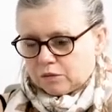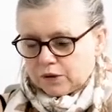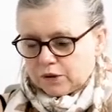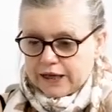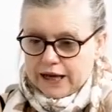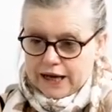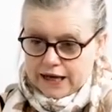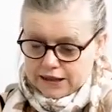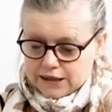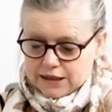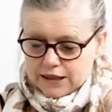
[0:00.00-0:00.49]
Well,
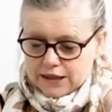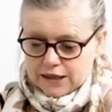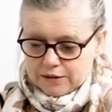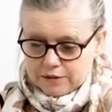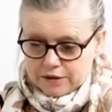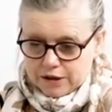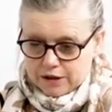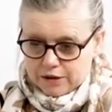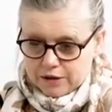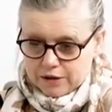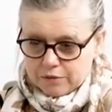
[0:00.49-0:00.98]
yes, uh,
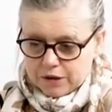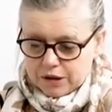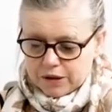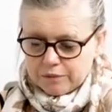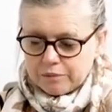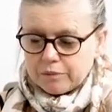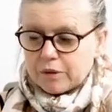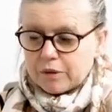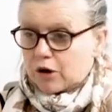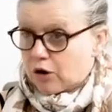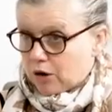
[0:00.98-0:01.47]
you know,
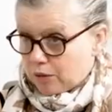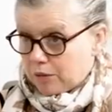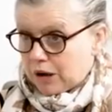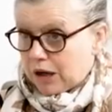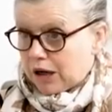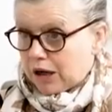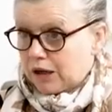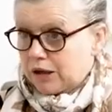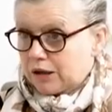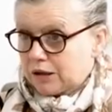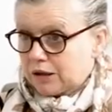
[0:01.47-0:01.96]
my, my
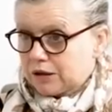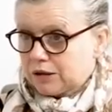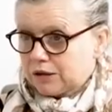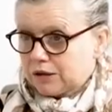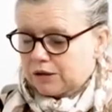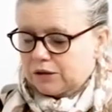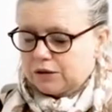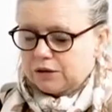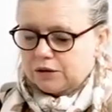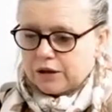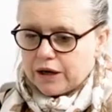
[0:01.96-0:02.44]
grandma.
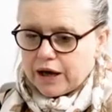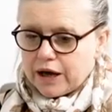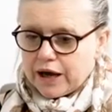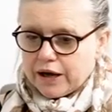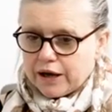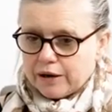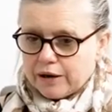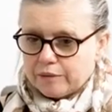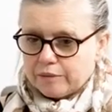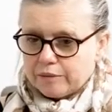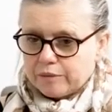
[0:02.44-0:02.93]
Mm-hmm.
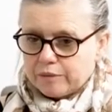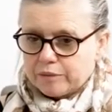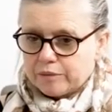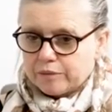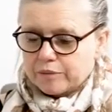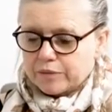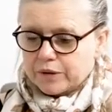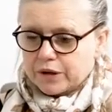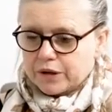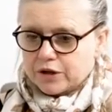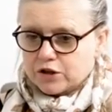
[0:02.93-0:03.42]

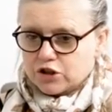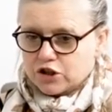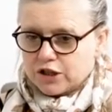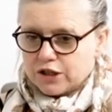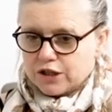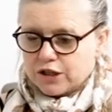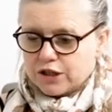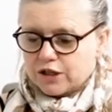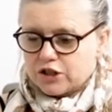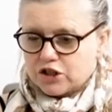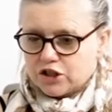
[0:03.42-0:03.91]
Um, yeah,
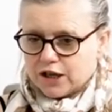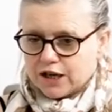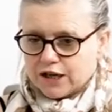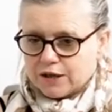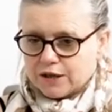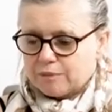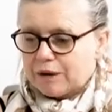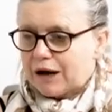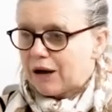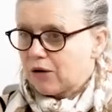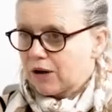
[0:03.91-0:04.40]
she she
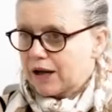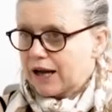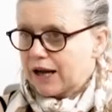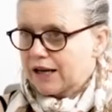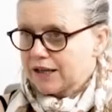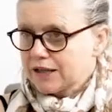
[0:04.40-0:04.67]
had bowel